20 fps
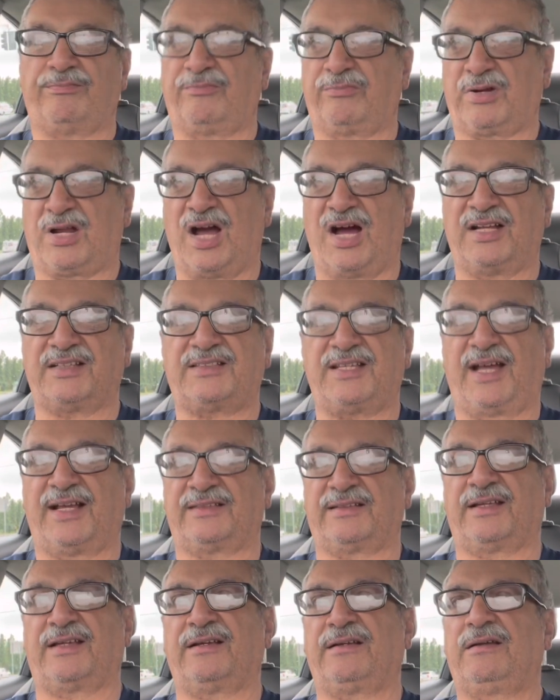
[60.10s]

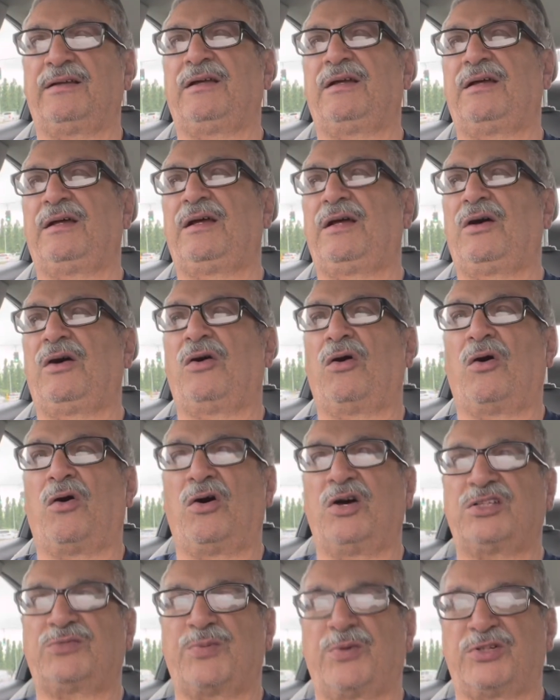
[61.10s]
contacting all
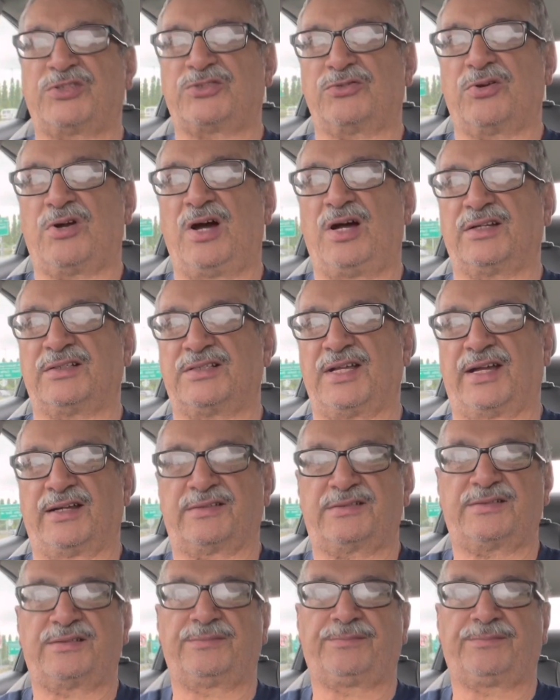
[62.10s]
his personal contacts